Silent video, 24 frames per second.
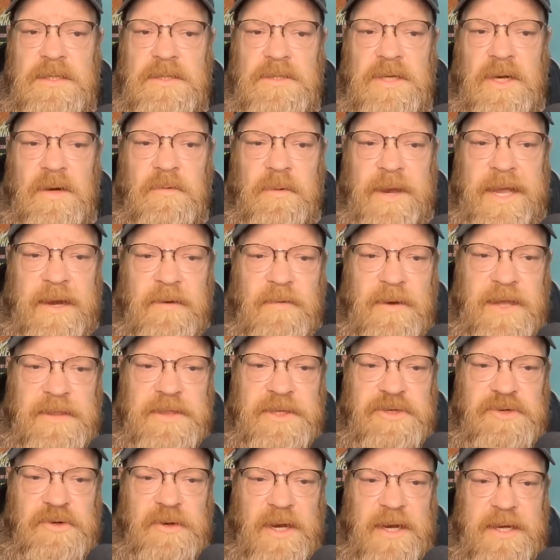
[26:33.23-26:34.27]
So I ran around
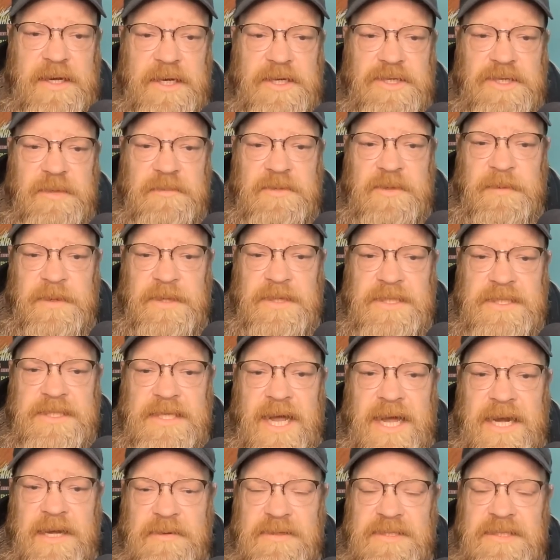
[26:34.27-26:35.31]
the truck and I jumped up on the
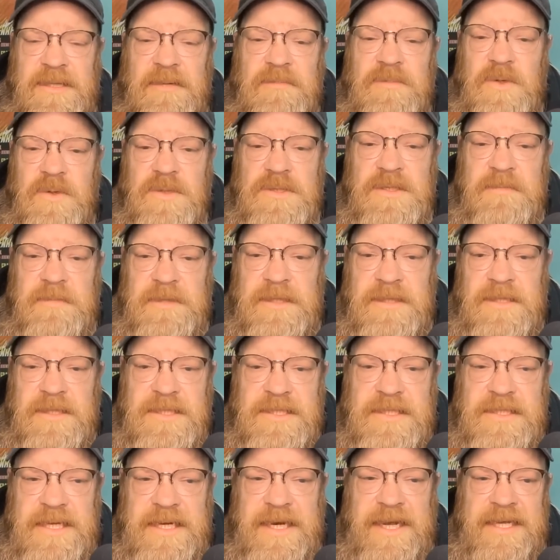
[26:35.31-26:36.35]
side. He was slumped towards the middle of
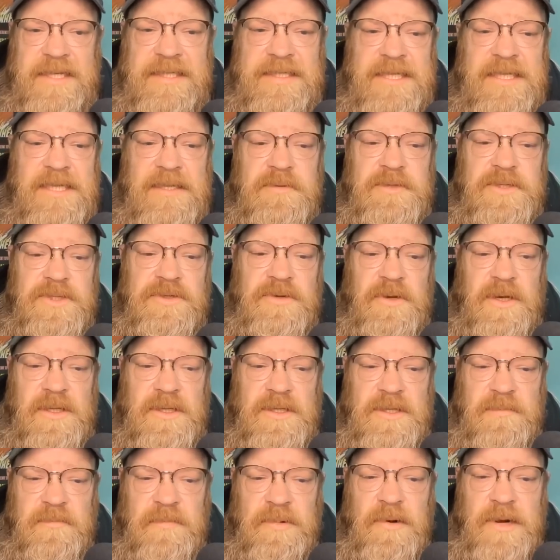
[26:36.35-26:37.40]
the seat and I could see that he was
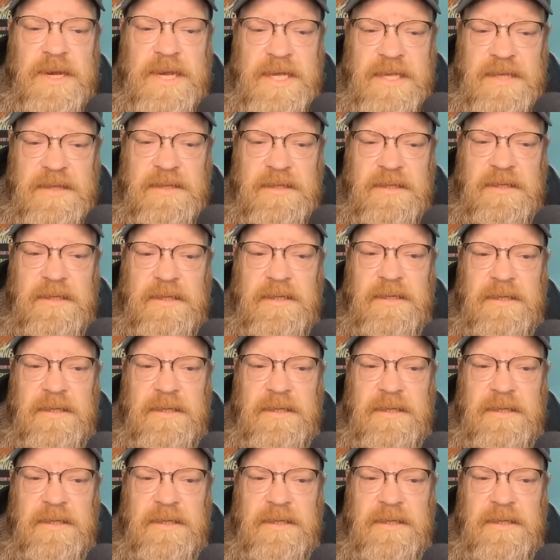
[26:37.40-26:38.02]
struggling to breathe.